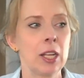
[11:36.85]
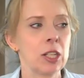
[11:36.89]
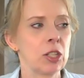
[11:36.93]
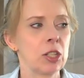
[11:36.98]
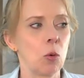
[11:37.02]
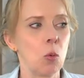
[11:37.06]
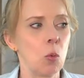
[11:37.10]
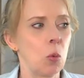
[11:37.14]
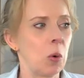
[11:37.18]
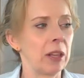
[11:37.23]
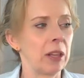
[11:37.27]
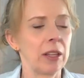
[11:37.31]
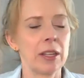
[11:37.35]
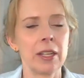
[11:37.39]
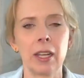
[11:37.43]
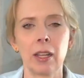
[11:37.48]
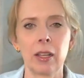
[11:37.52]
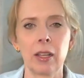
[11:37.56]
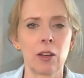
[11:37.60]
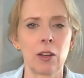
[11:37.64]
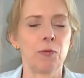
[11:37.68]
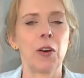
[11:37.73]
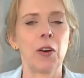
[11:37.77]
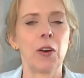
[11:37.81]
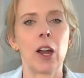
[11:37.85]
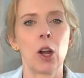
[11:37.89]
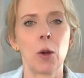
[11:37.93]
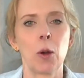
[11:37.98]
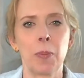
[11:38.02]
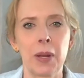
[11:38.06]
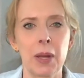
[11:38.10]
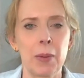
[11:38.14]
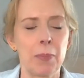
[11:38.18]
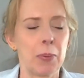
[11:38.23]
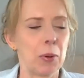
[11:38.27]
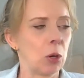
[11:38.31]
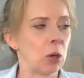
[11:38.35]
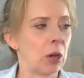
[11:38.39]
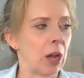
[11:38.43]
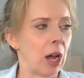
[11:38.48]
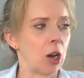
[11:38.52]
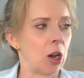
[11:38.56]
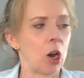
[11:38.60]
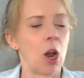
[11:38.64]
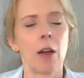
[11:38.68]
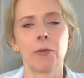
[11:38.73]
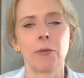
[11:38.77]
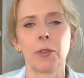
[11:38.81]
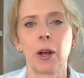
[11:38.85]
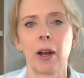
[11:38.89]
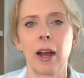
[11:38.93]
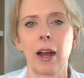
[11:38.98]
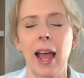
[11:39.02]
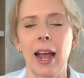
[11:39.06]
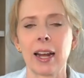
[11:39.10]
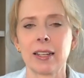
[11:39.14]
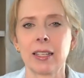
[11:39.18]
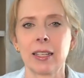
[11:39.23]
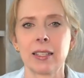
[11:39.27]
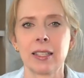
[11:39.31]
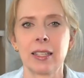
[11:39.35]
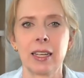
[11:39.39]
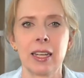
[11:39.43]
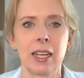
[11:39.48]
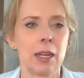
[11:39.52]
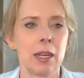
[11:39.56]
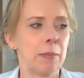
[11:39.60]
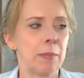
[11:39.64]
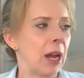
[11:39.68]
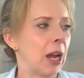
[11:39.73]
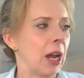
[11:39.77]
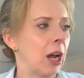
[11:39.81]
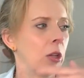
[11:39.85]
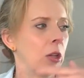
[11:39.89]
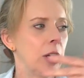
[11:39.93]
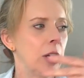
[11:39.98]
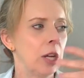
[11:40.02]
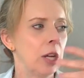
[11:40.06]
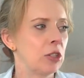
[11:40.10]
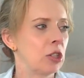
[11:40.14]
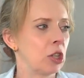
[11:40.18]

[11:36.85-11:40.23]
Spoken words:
to willy-nilly fire people, cut off their access to email,